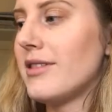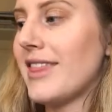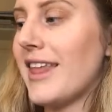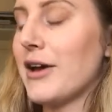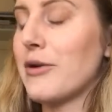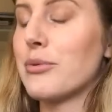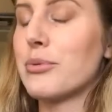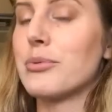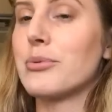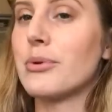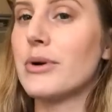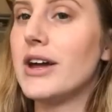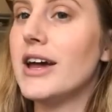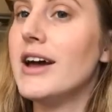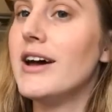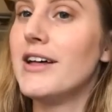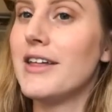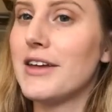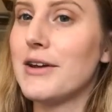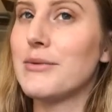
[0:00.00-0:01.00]
Like
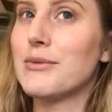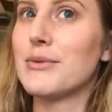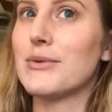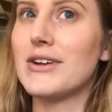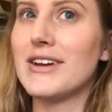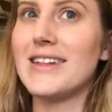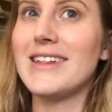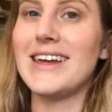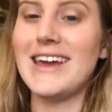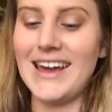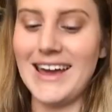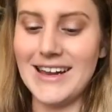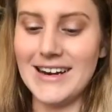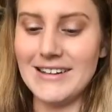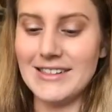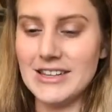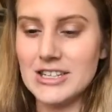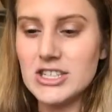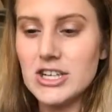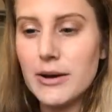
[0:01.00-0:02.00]
really
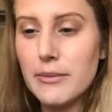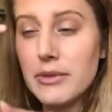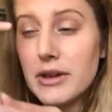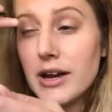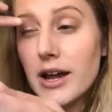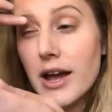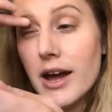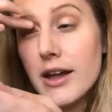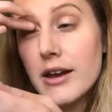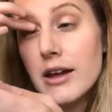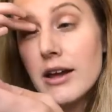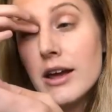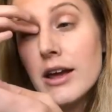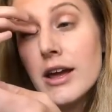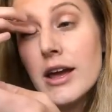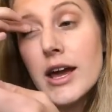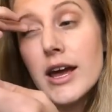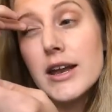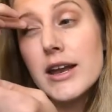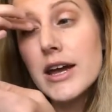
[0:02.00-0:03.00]
hated the job that I had.
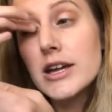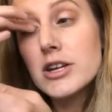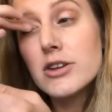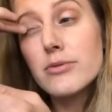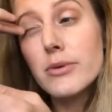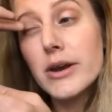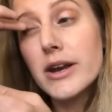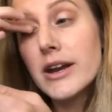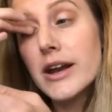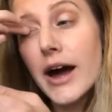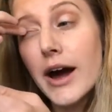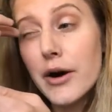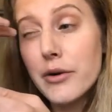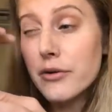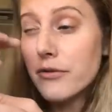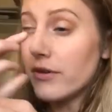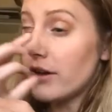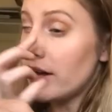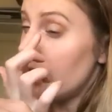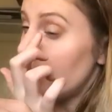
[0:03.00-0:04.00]
And I just wanted
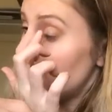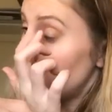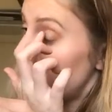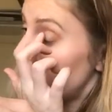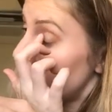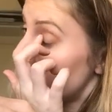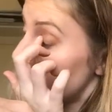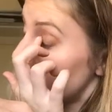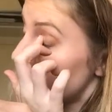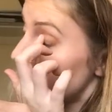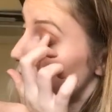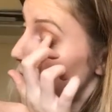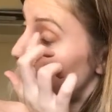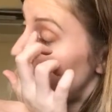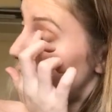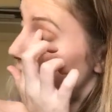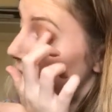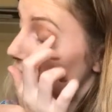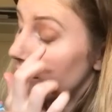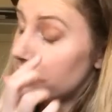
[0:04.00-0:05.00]
out of it. And I heard
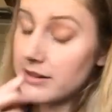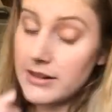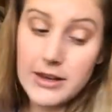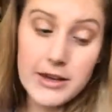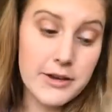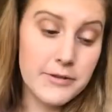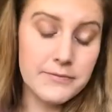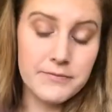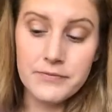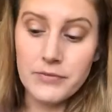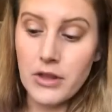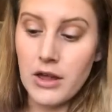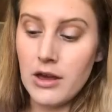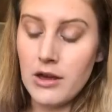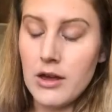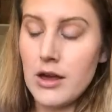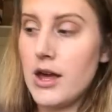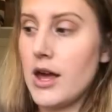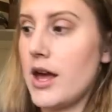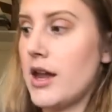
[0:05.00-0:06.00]
about Etsy
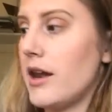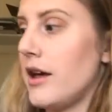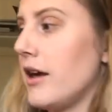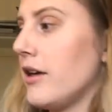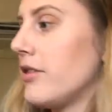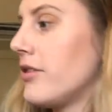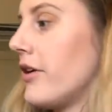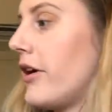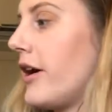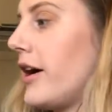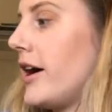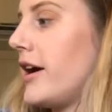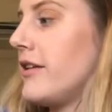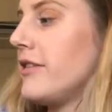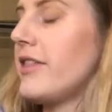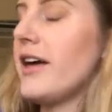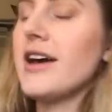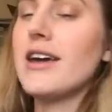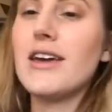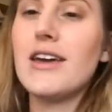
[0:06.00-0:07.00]
and I thought,
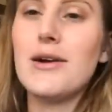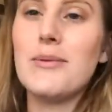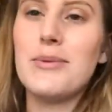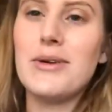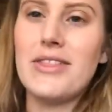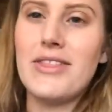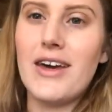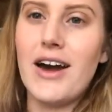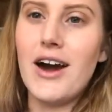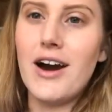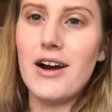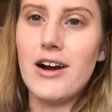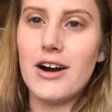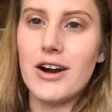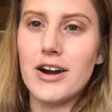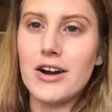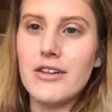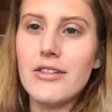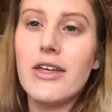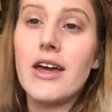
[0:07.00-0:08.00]
that can't be that
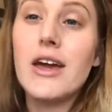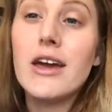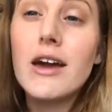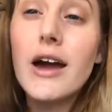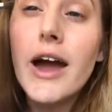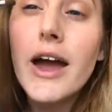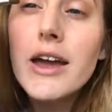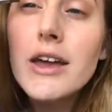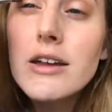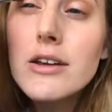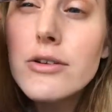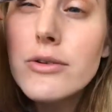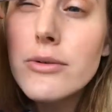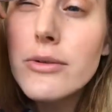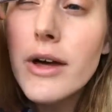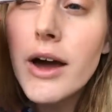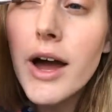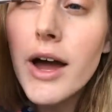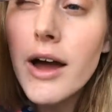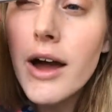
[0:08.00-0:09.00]
hard. Like, I can
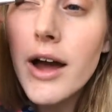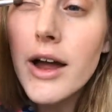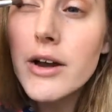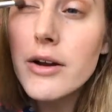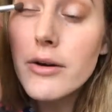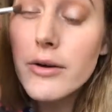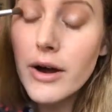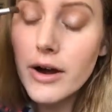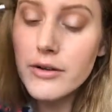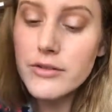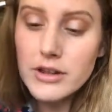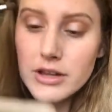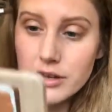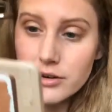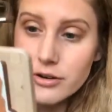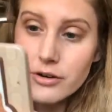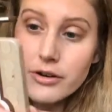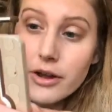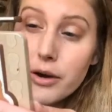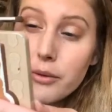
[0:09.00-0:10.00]
do that. I know how the
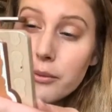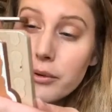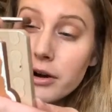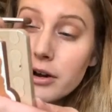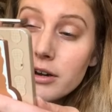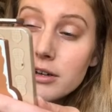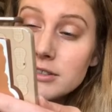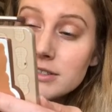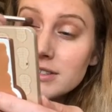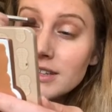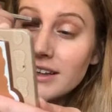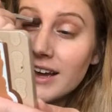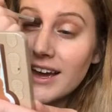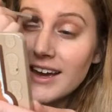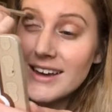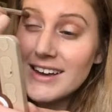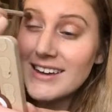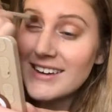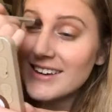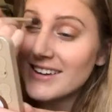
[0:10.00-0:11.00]
internet works.
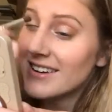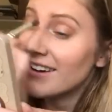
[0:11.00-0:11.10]
Like,